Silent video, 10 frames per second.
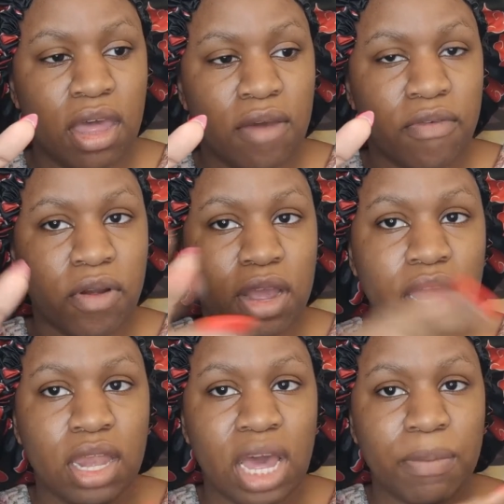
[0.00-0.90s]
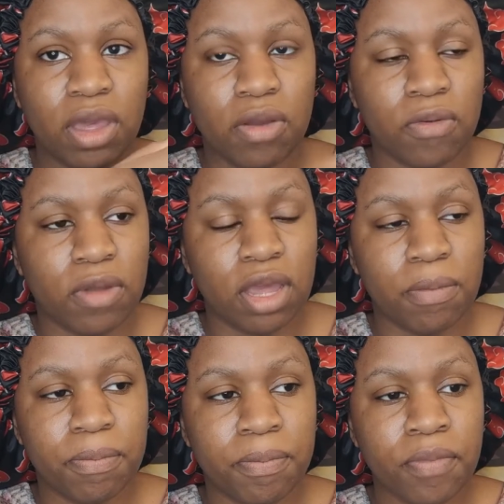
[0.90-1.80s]
for kidnapping
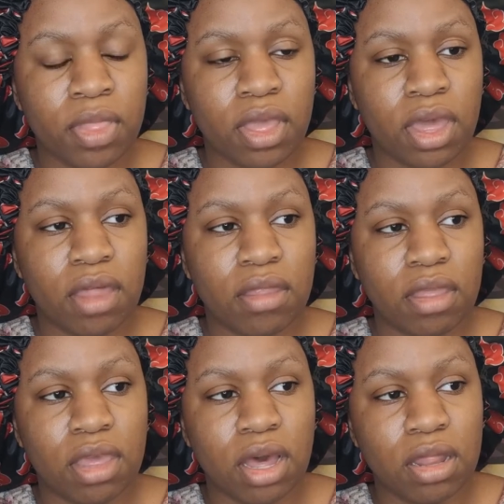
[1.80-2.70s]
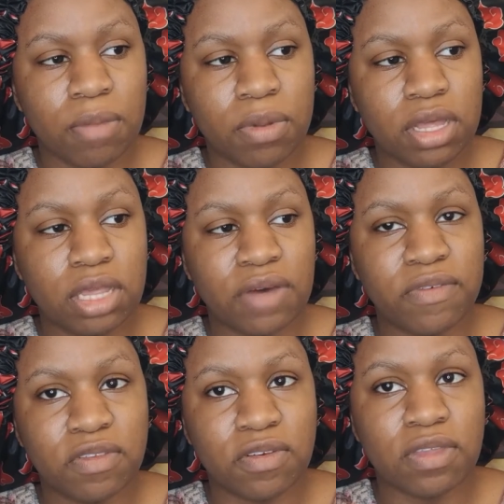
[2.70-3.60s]
Kareem, and to tell the police
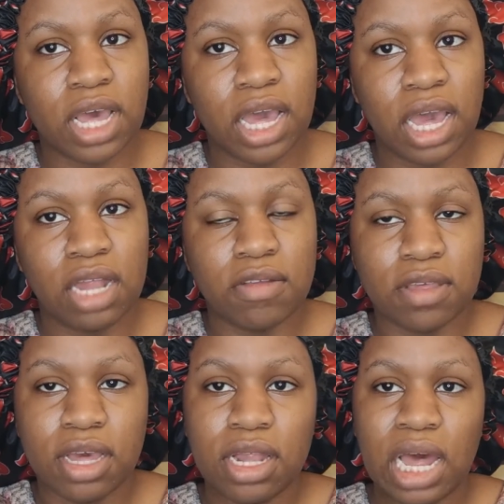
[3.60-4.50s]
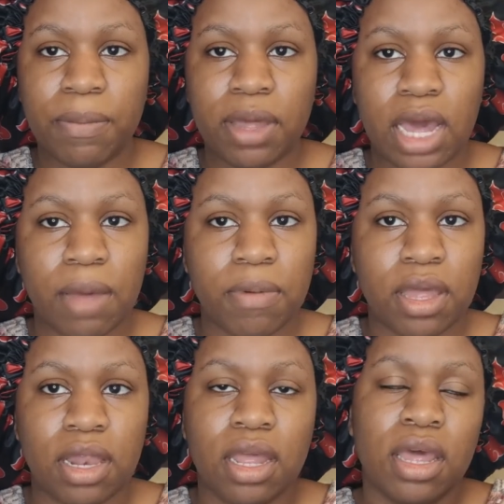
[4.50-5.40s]
officers that, hey, there's a kidnapping
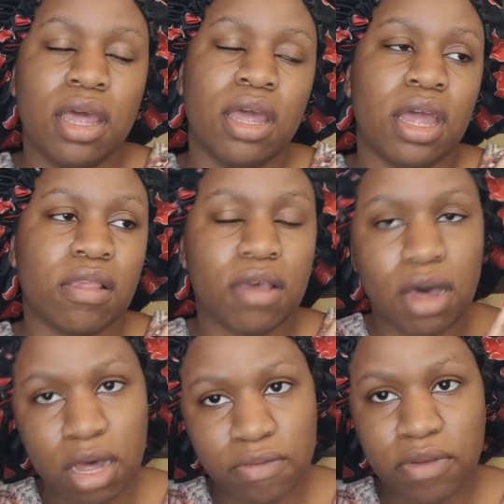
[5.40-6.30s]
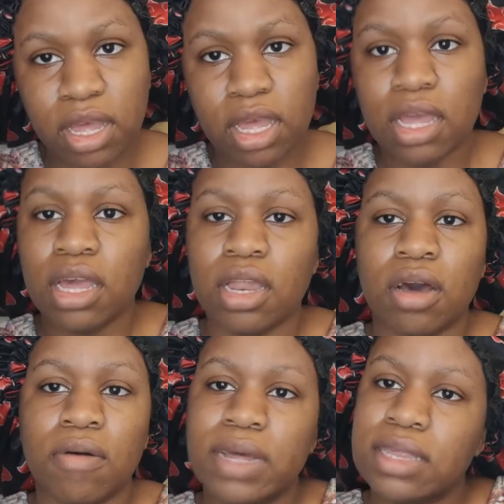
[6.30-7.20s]
happened, it's Coffee, you
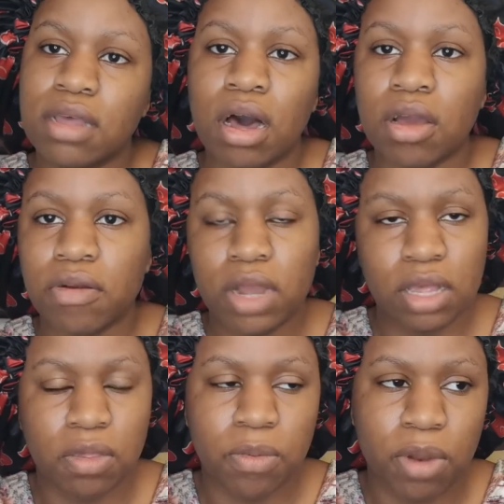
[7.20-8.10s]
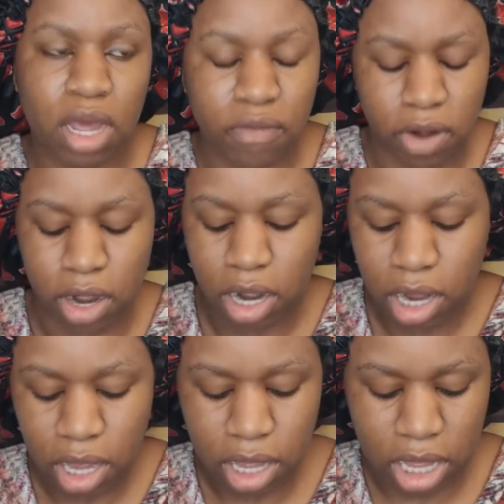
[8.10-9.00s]
know, he's gone crazy or whatever,
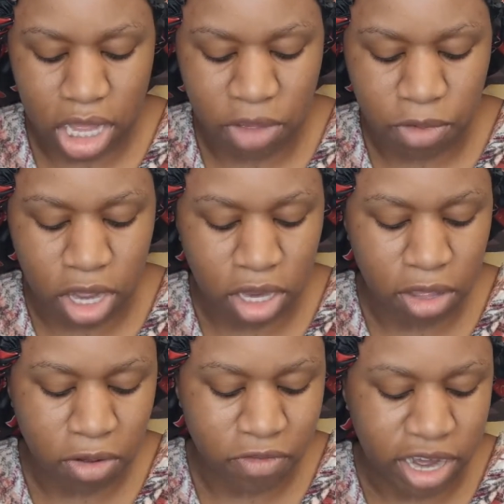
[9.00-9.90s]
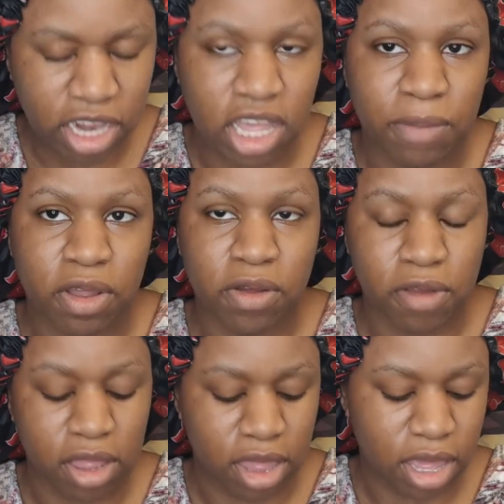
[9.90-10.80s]
y'all need to go find him to go
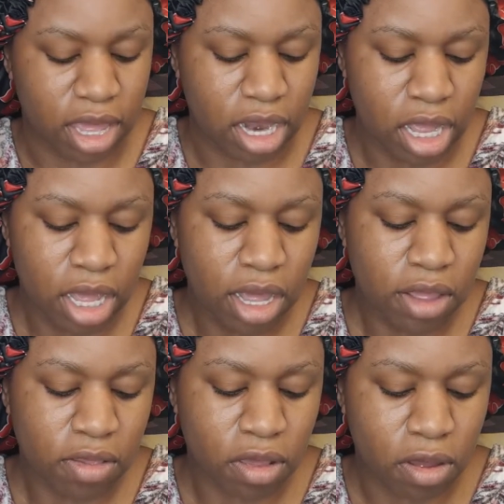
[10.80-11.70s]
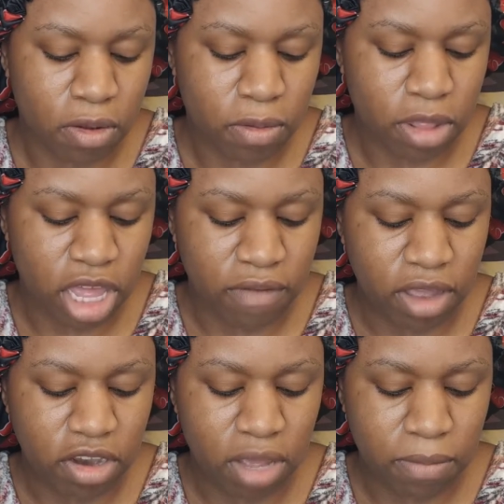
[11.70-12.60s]
get the kid. So they
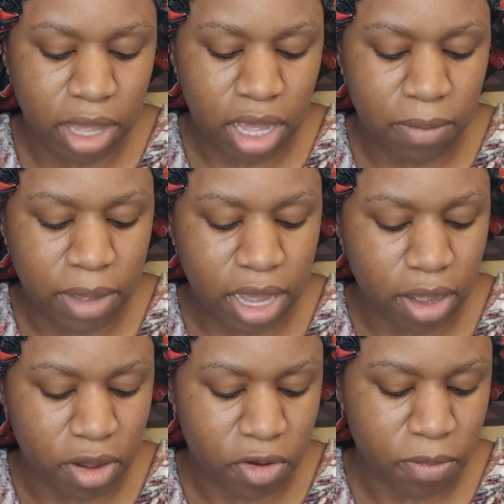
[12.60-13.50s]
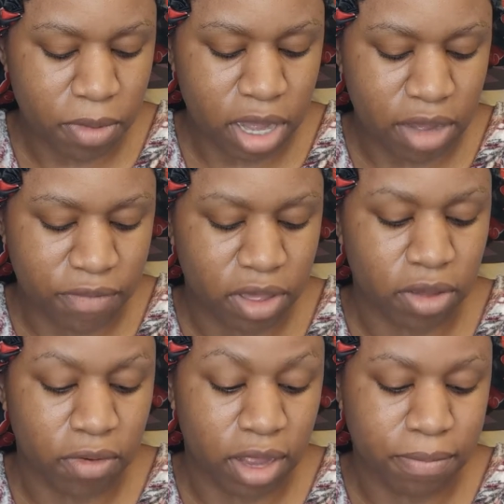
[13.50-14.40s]
eventually make it back home, Coffee and
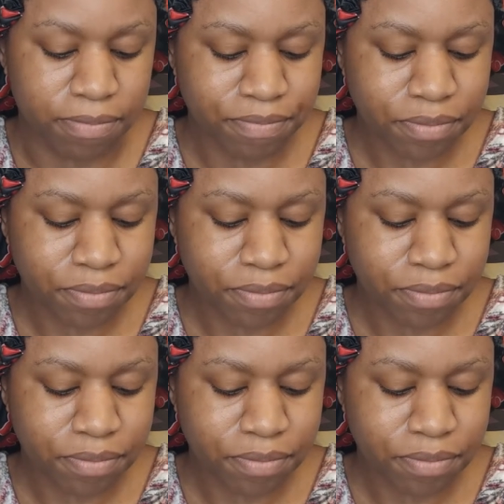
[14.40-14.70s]
Kareem,